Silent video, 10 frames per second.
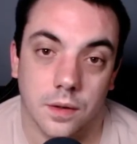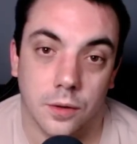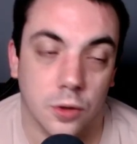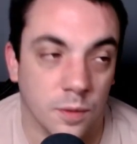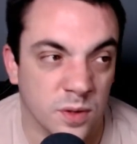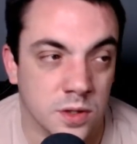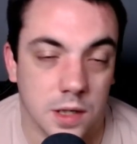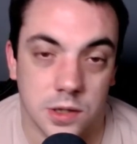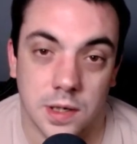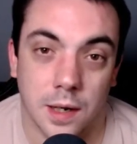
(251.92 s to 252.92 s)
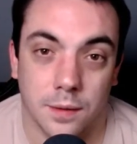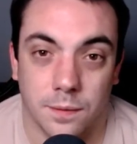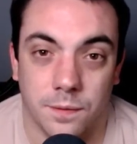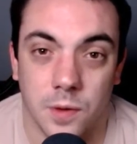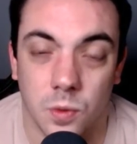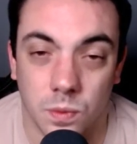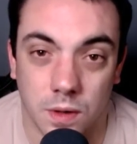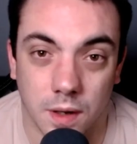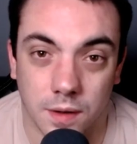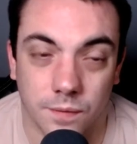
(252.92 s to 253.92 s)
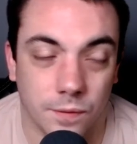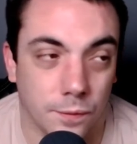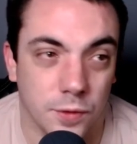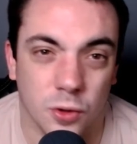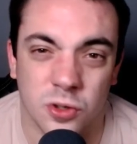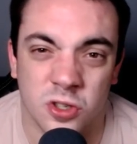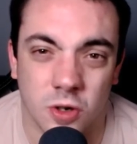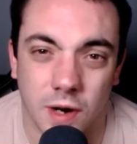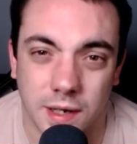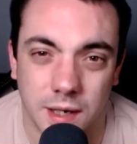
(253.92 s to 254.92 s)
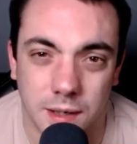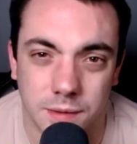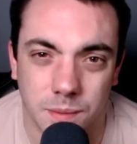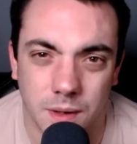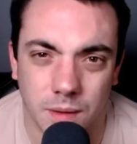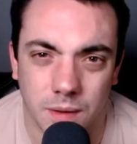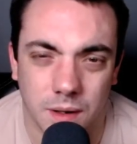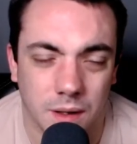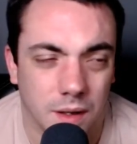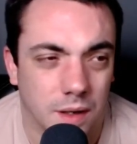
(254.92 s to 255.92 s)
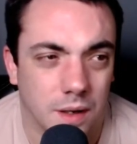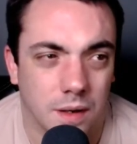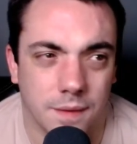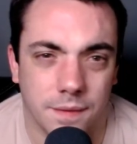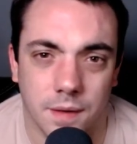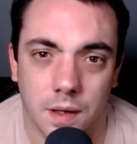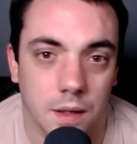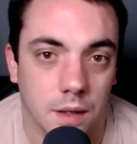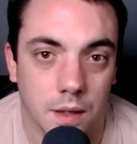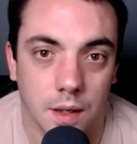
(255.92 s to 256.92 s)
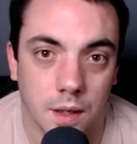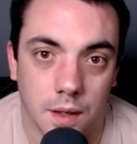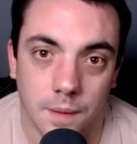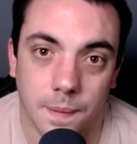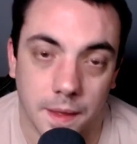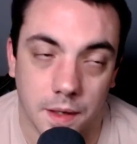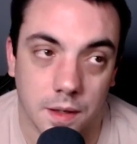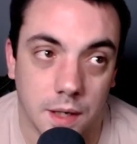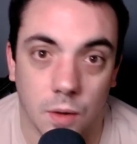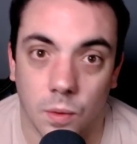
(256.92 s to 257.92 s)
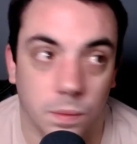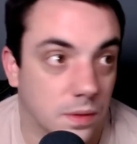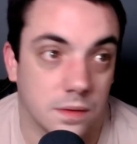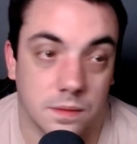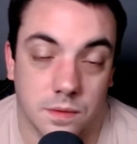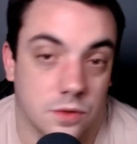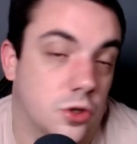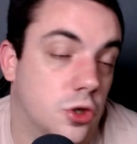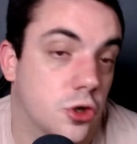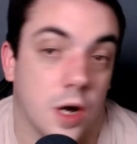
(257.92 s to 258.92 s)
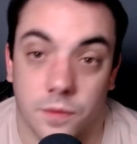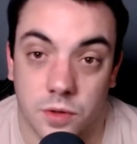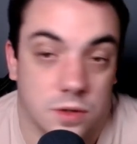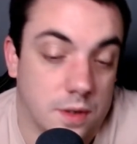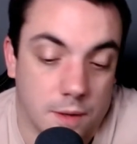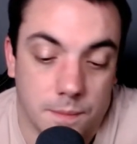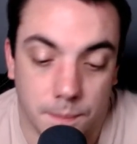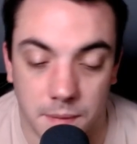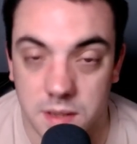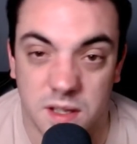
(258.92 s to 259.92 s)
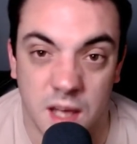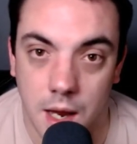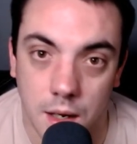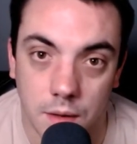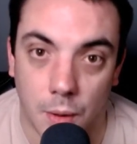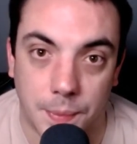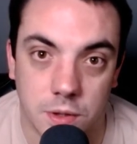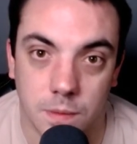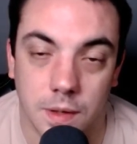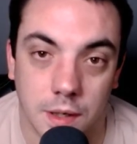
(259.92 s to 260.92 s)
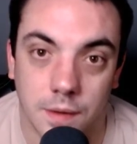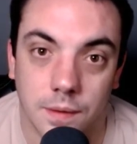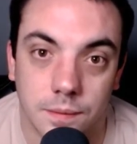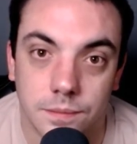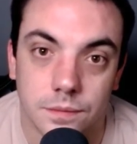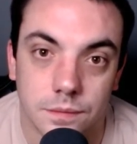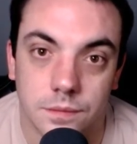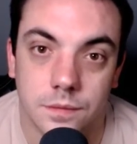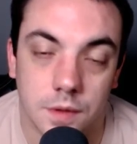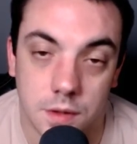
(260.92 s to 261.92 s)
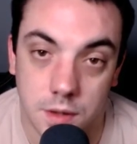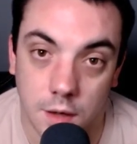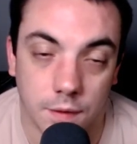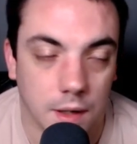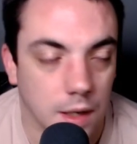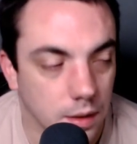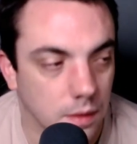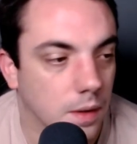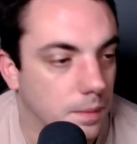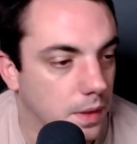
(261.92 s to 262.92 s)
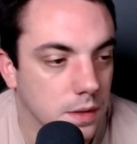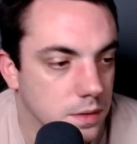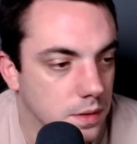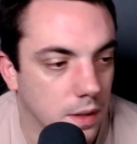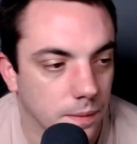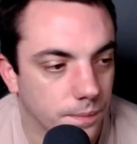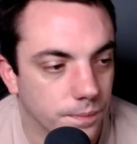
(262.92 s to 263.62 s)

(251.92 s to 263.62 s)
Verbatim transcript: Got the touchdown, the field, like the onside kick as well. I f- Kittle you know, missed that opportunity and stuff like that. You know what I mean? So